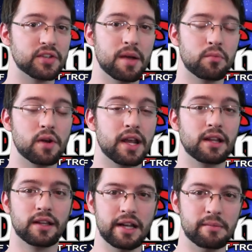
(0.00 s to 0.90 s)
step, when a
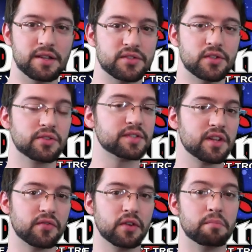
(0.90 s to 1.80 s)
light monster on your side
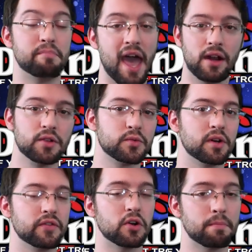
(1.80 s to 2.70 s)
of the field battles
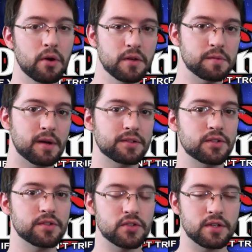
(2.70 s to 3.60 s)
one of your opponent's
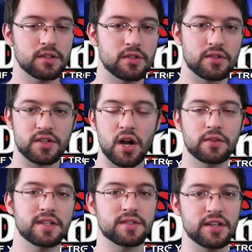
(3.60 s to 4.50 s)
monsters, you can
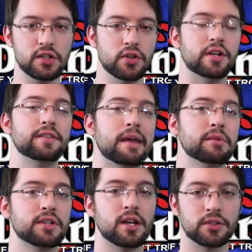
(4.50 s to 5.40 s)
discard this thing during
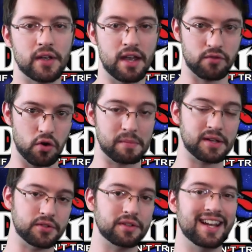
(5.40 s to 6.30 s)
damage calc to have your
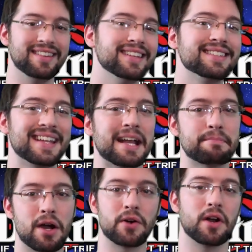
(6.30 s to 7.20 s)
monster gain the attack
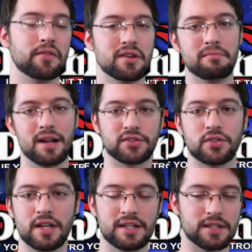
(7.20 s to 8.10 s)
power of the
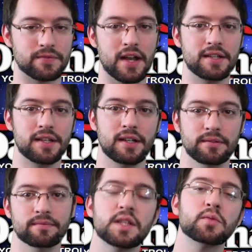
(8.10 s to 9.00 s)
monster it is
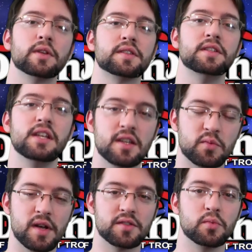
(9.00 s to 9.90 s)
fighting. This is one of the sneakiest
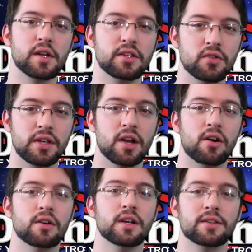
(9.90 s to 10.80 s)
ways to win
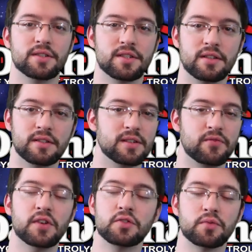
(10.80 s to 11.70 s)
Yu-Gi-Oh! There's no, it
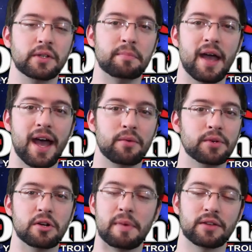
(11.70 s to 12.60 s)
feels really bad
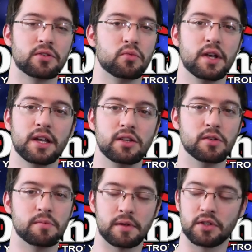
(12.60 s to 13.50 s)
when you're about to win,
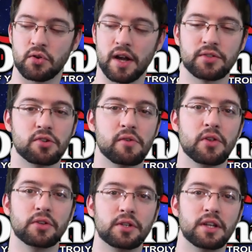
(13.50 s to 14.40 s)
you're about to crash over
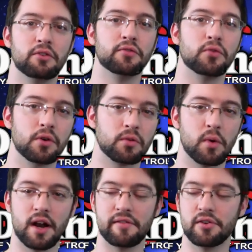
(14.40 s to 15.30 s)
their little level four or
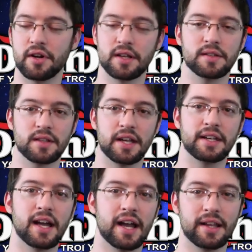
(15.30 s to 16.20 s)
whatever it is,
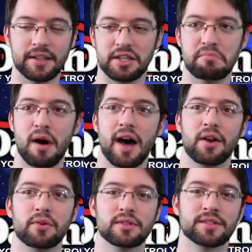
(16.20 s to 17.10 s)
light guy like
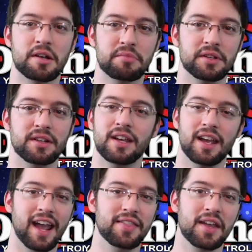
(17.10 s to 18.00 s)
Yamato or something,
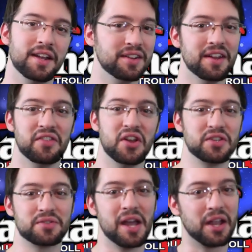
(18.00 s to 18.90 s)
and then they
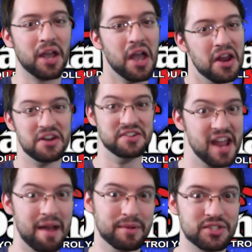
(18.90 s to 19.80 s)
just like
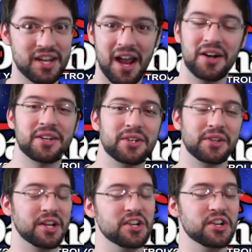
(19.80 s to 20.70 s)
damage calc and you're
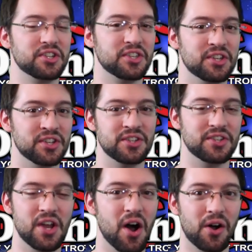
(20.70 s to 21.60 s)
like,
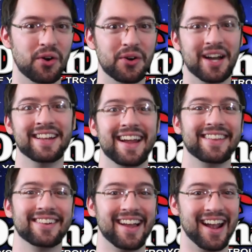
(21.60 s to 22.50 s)
no,
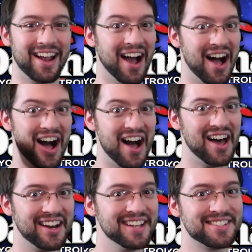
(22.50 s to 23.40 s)
and they're like,
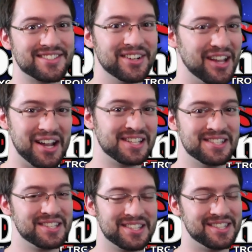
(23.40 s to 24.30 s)
Honest, you're like,
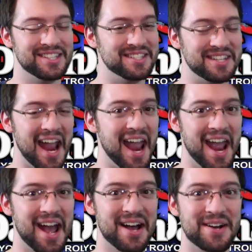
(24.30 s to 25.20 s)

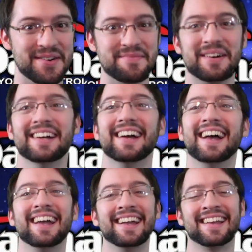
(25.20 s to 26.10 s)
damn.
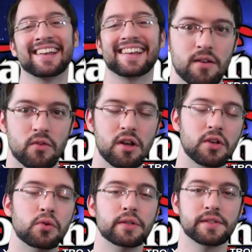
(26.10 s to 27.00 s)
One of the
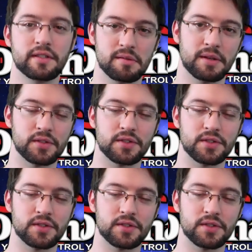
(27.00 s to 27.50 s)
coolest things about